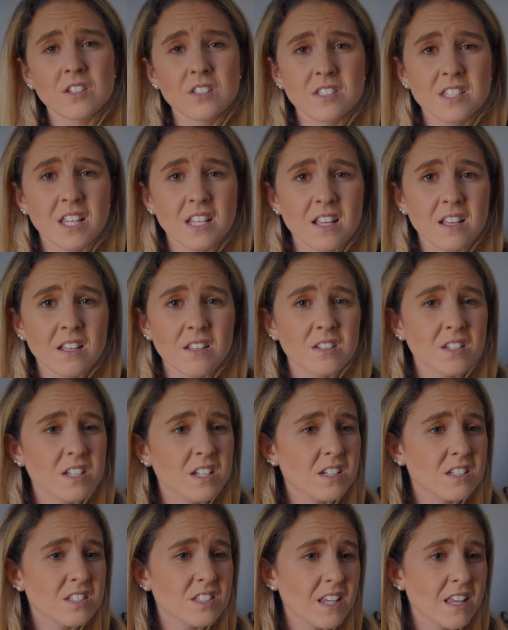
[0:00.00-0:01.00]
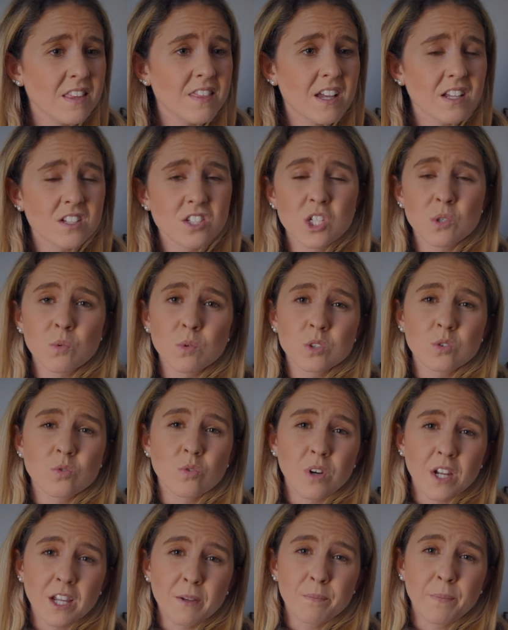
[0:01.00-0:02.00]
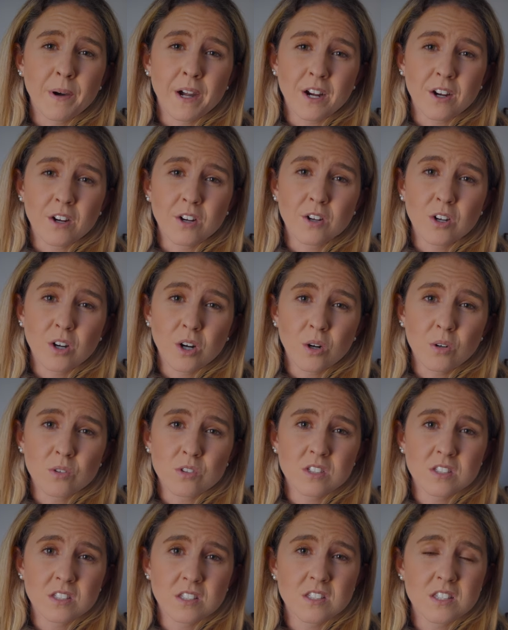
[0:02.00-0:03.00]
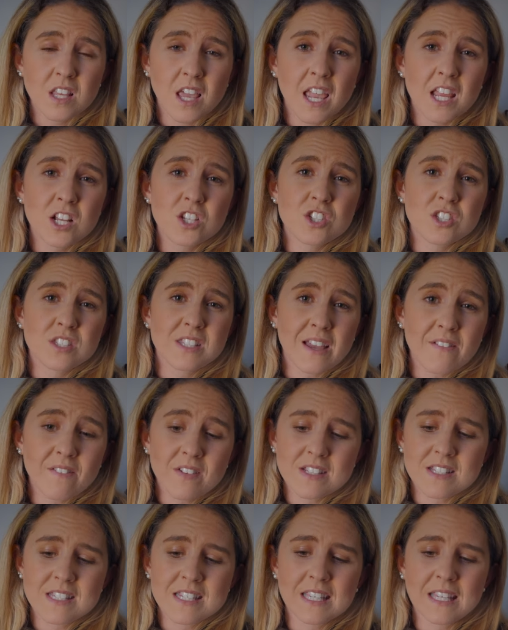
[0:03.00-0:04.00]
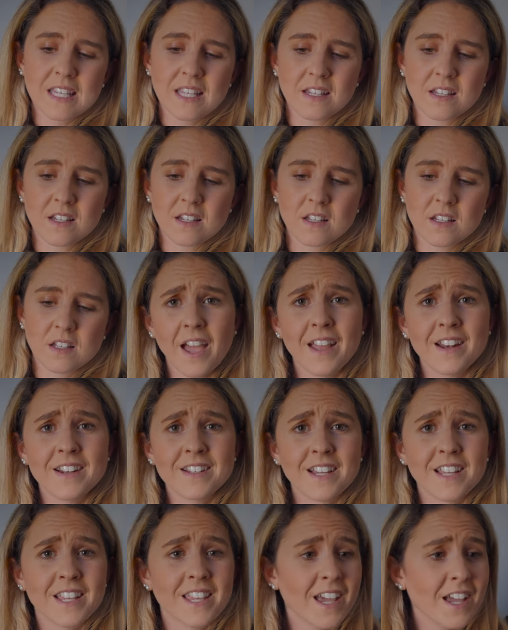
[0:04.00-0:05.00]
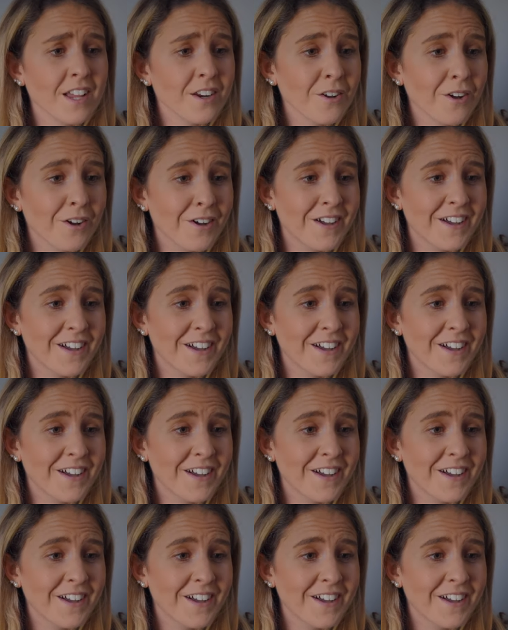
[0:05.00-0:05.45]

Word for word: said, said that she was raped by her coach since age seventeen. And again,